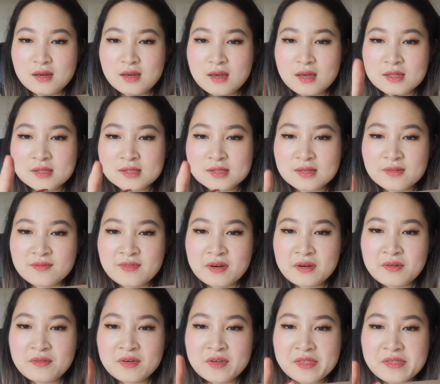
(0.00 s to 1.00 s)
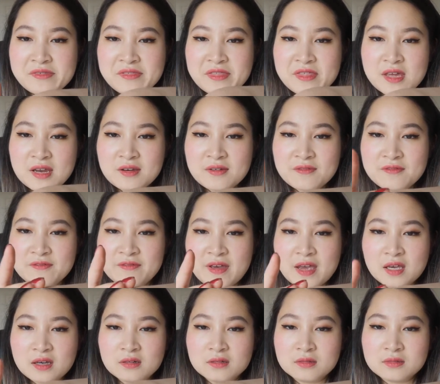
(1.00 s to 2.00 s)
it's a very very thin
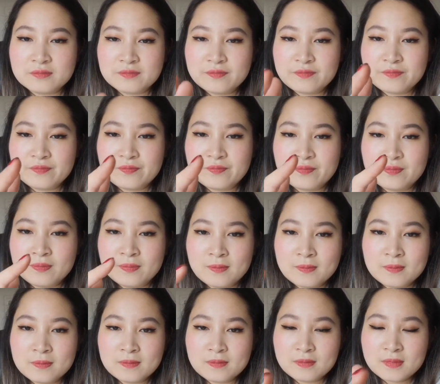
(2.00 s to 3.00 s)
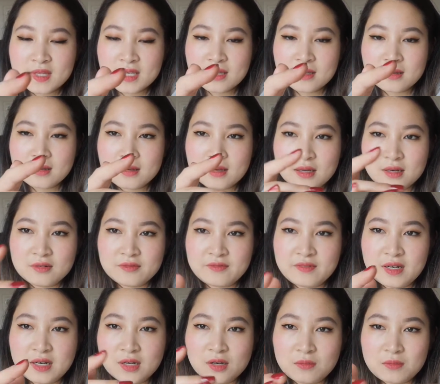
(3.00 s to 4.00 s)
veil kind of
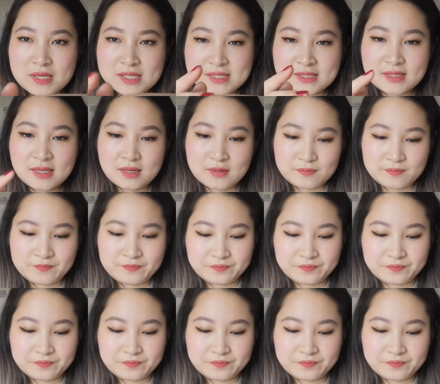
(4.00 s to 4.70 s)
feeling on my skin.